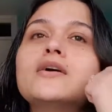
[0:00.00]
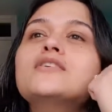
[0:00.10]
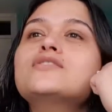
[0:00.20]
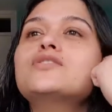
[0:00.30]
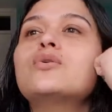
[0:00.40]

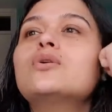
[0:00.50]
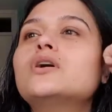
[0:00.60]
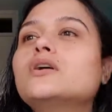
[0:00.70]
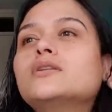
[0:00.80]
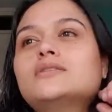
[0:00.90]
So
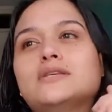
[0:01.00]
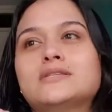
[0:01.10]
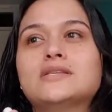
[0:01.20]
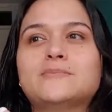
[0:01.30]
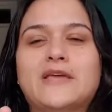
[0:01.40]
this
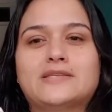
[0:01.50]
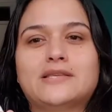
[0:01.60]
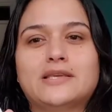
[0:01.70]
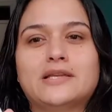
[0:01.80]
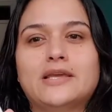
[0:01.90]
is
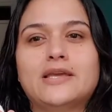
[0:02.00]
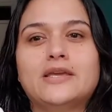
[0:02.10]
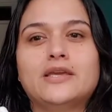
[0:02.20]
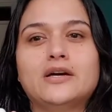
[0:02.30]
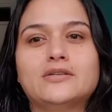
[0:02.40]

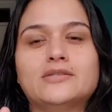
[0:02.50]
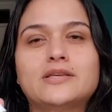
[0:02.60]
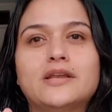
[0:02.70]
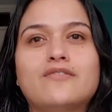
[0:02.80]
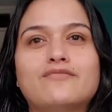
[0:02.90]
basically a
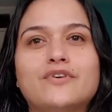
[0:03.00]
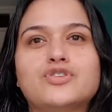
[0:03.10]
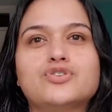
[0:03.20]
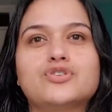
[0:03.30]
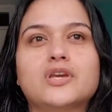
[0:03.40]
serum
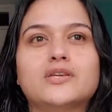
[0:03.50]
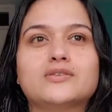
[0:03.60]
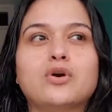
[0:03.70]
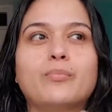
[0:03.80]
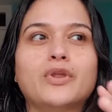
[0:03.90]
which is
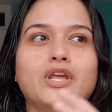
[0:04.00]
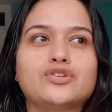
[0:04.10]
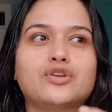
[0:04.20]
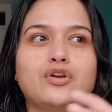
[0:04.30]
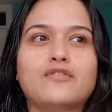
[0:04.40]

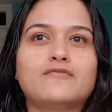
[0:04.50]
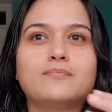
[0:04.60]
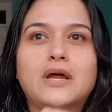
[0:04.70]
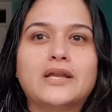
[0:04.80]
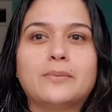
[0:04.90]
combination of
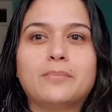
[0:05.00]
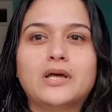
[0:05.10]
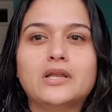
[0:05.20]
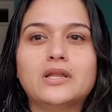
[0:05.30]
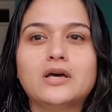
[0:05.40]

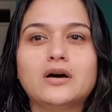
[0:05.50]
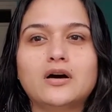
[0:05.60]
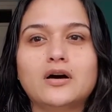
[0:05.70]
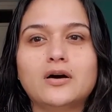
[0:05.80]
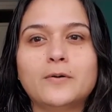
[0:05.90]
multiple
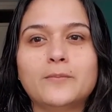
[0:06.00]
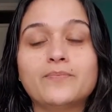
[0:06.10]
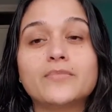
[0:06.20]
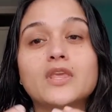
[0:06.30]
um,